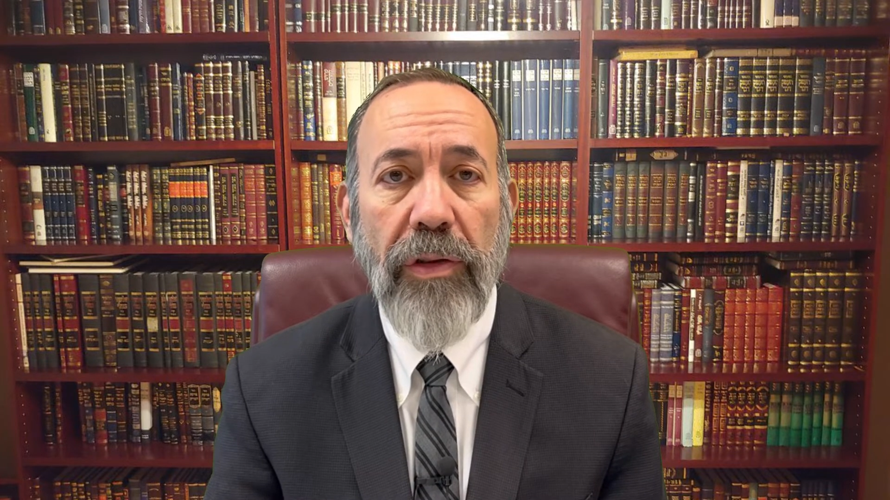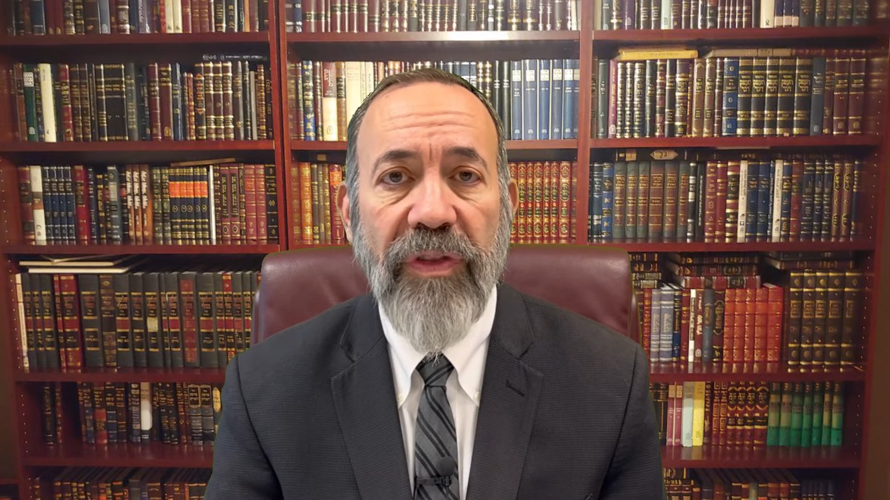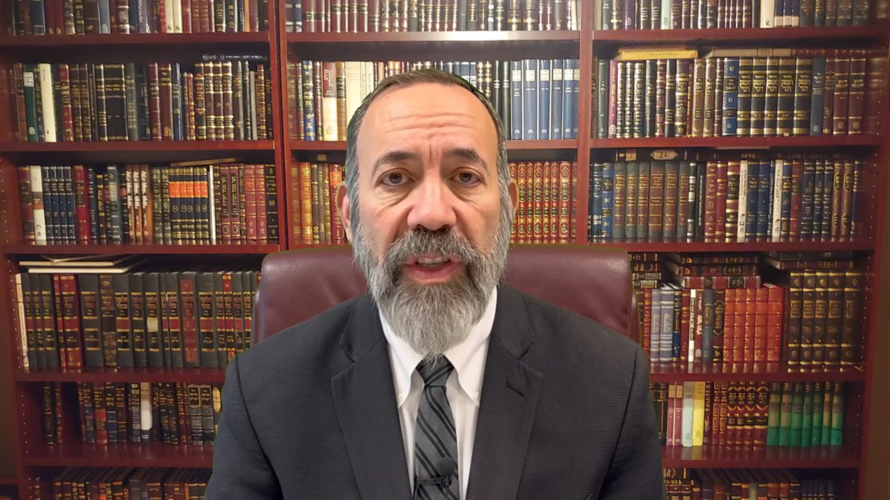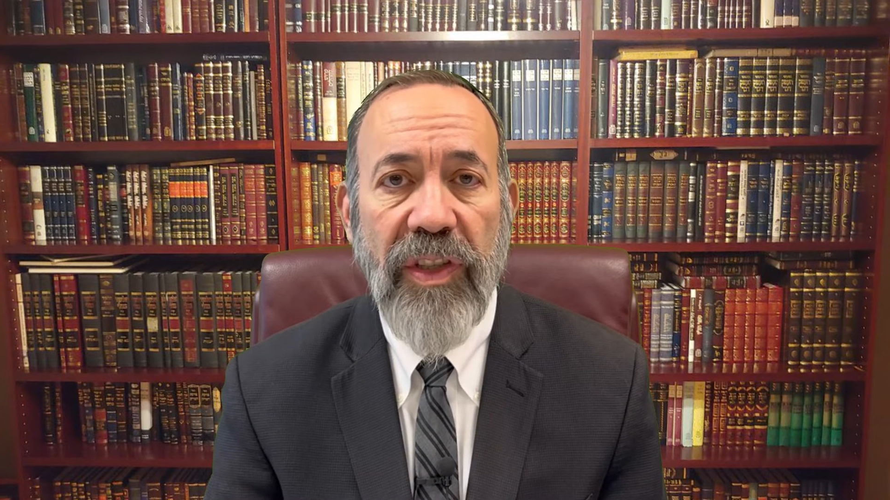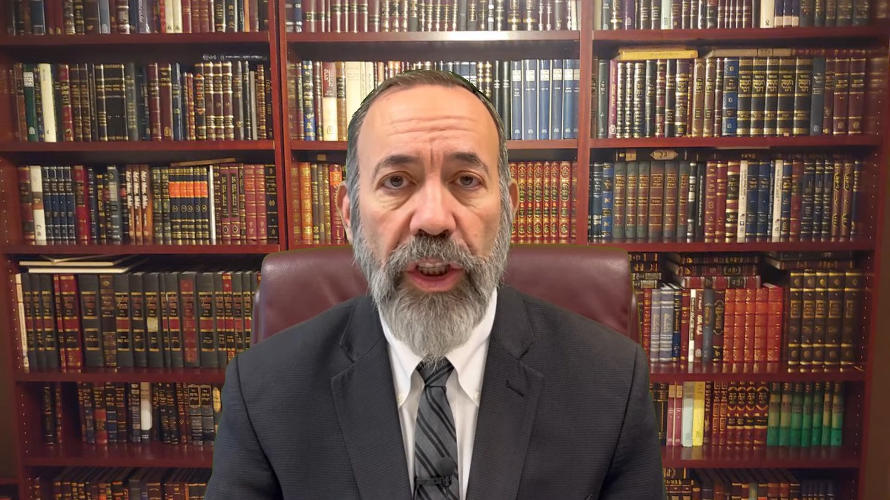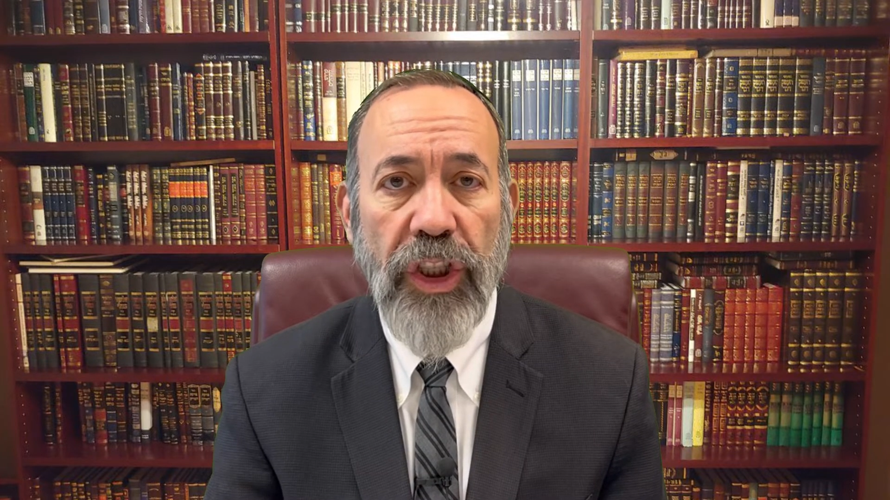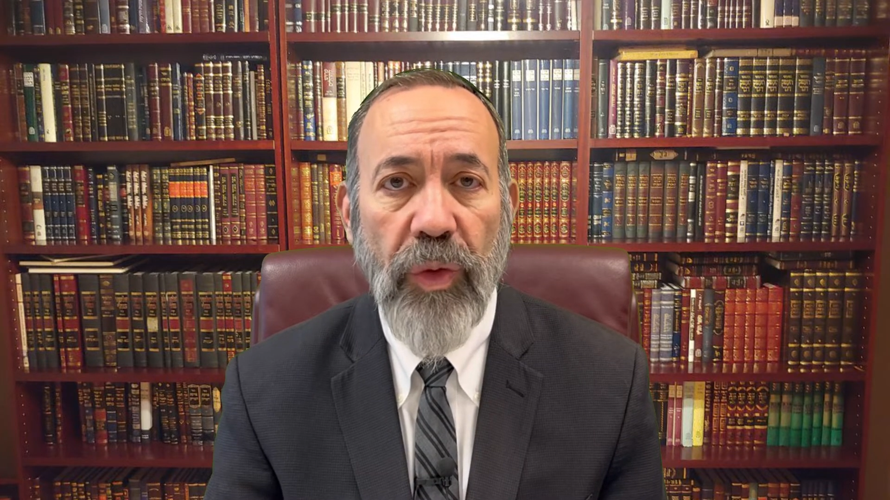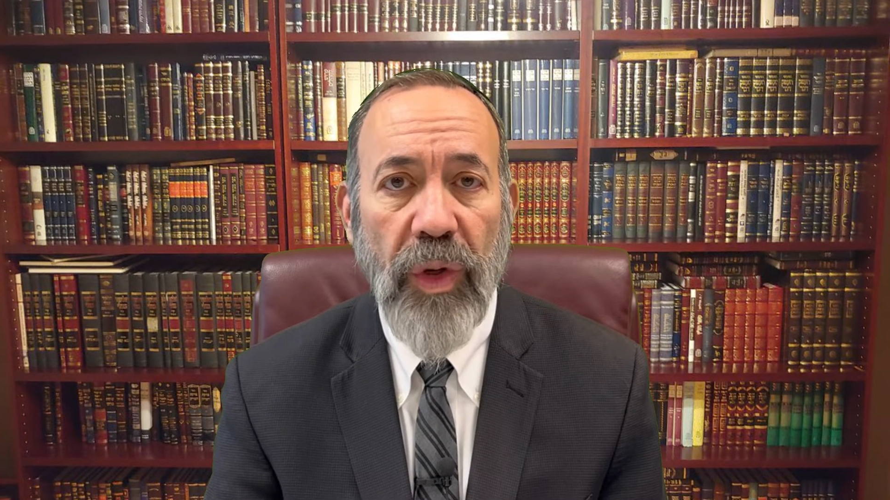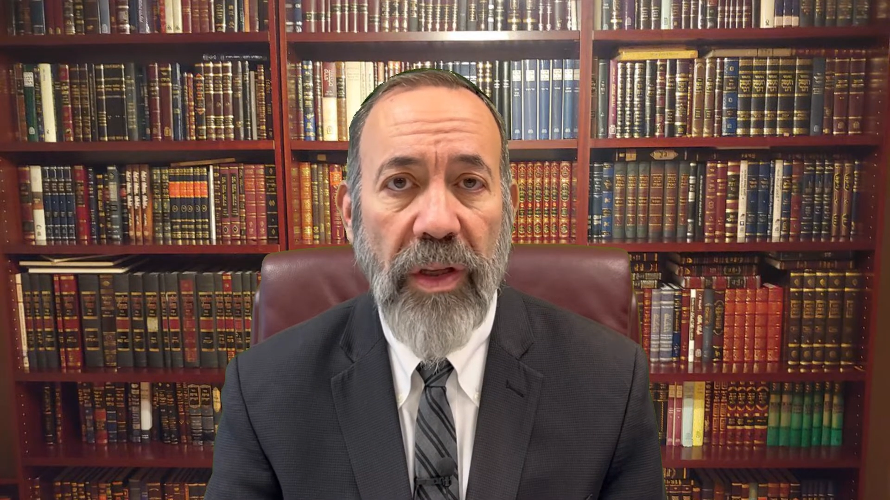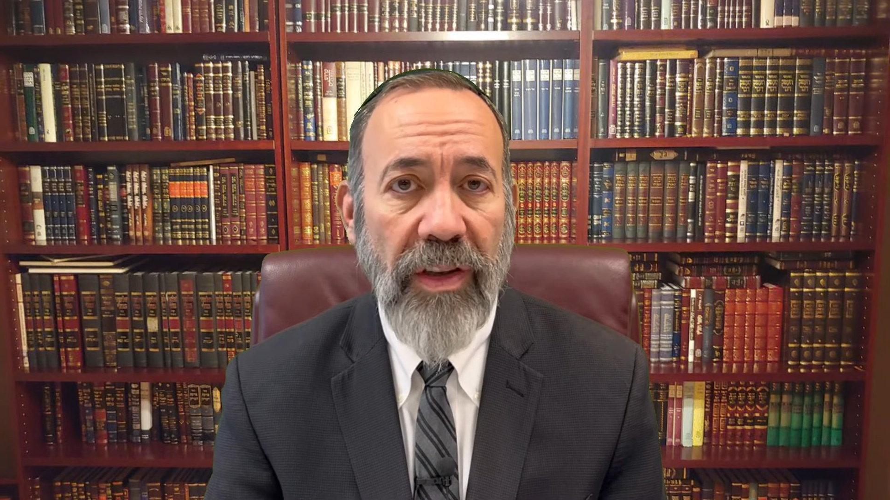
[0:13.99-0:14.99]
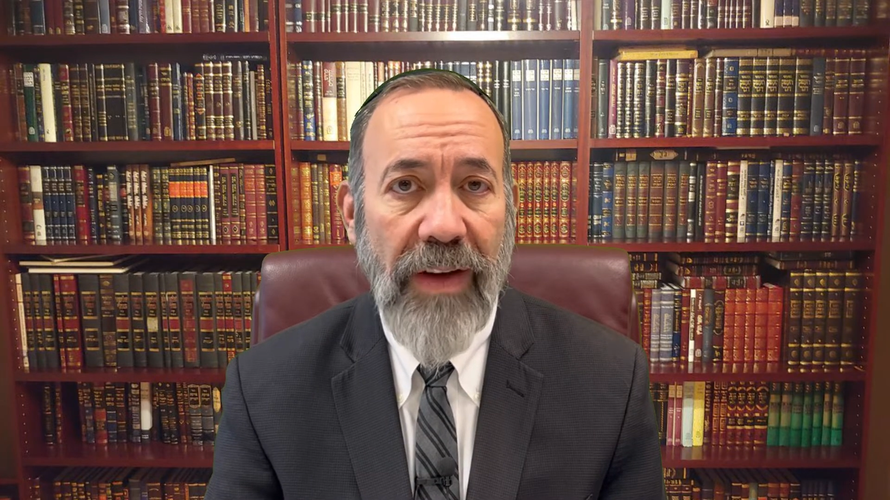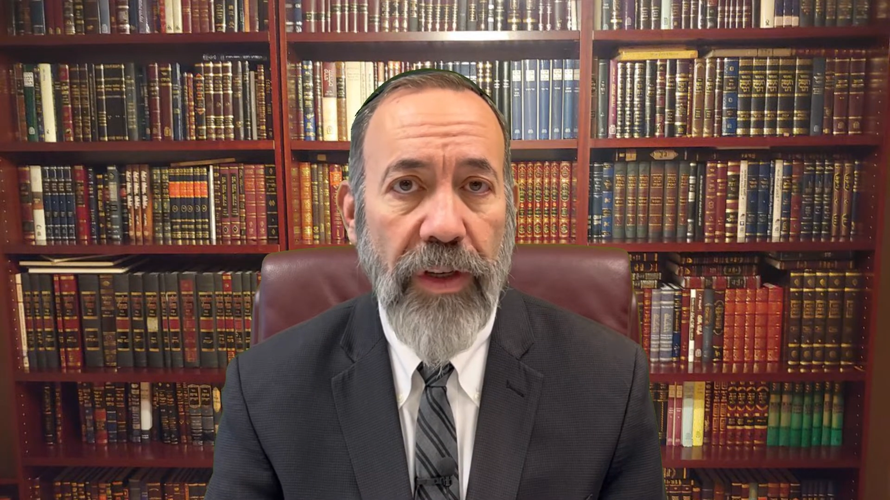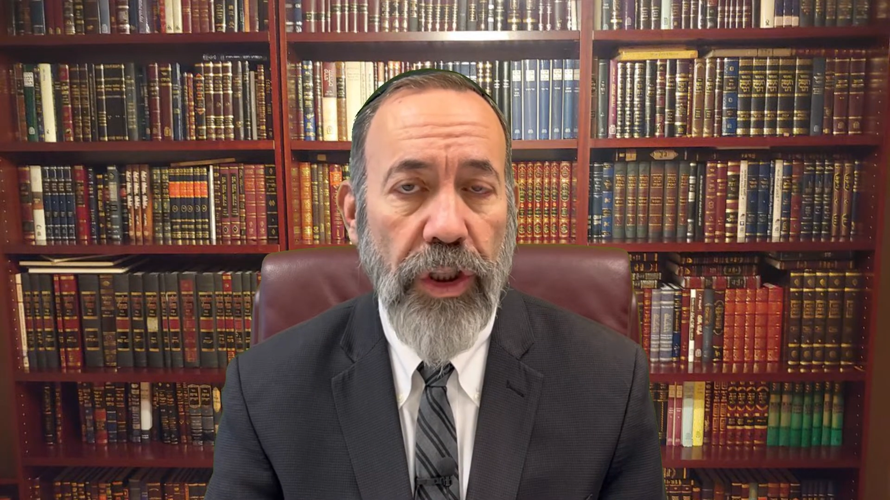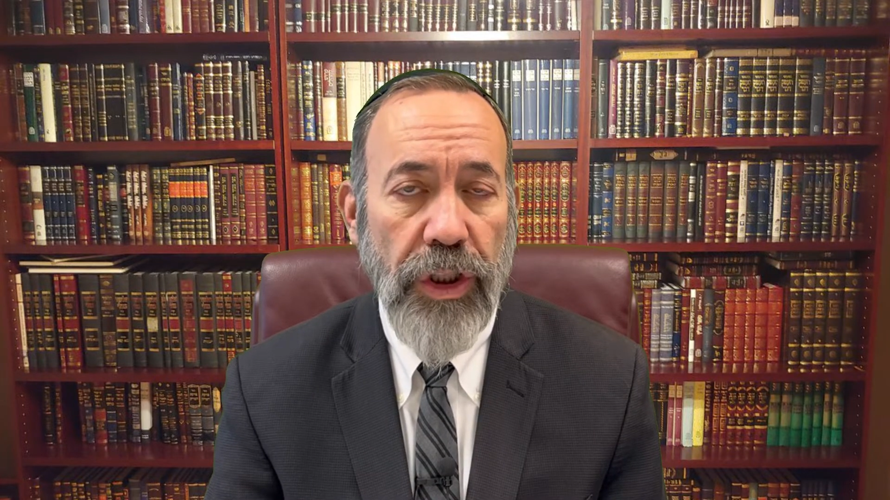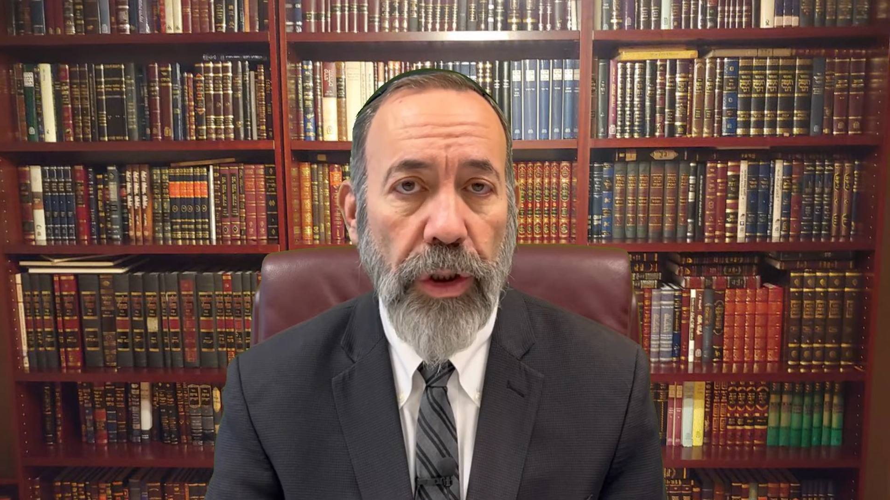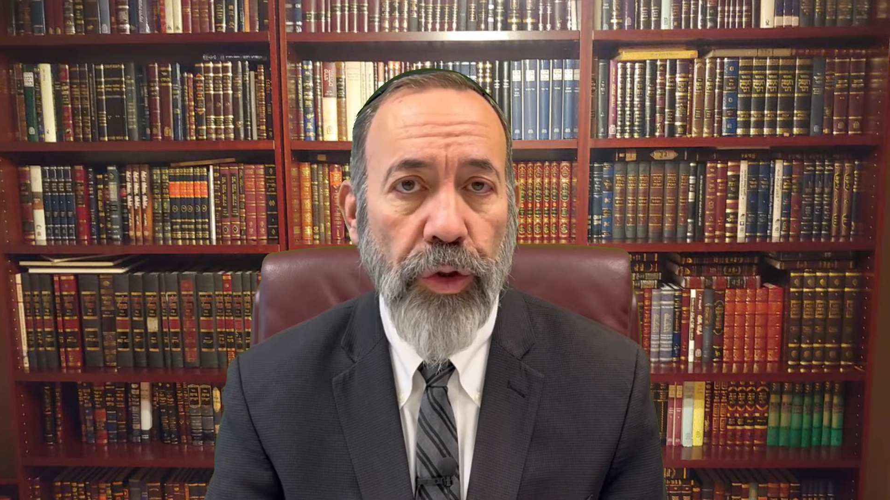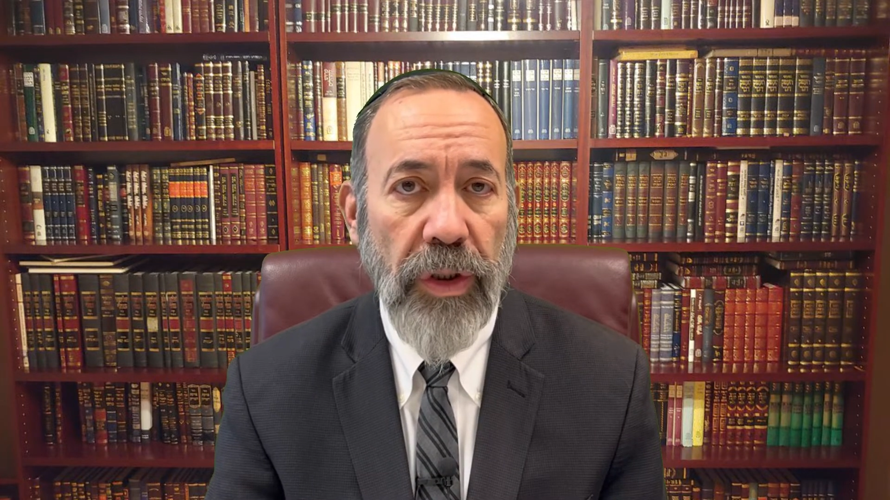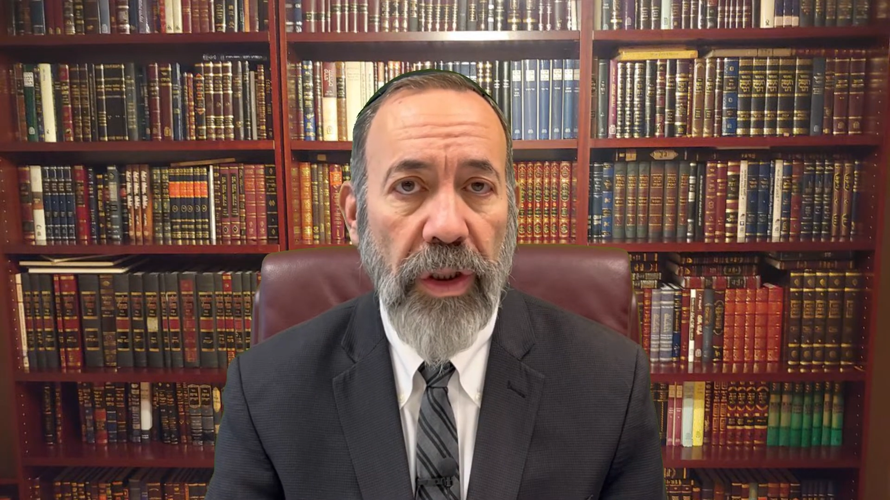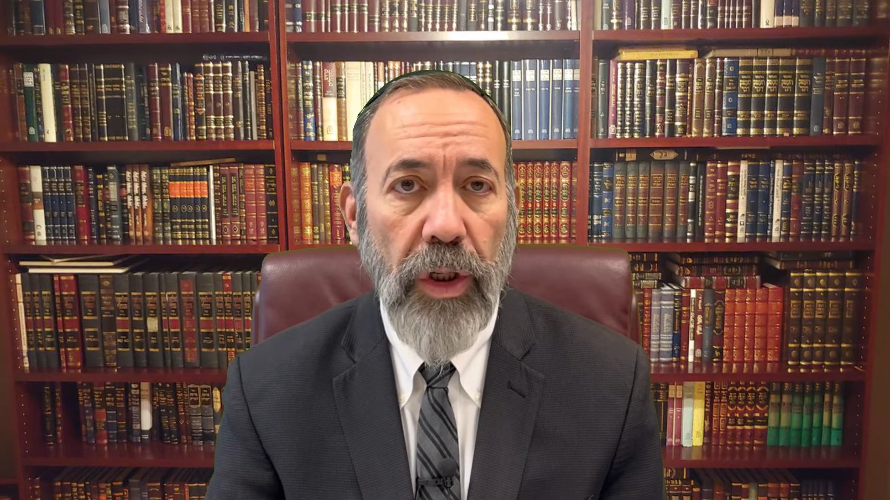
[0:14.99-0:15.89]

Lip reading: physician with 11 children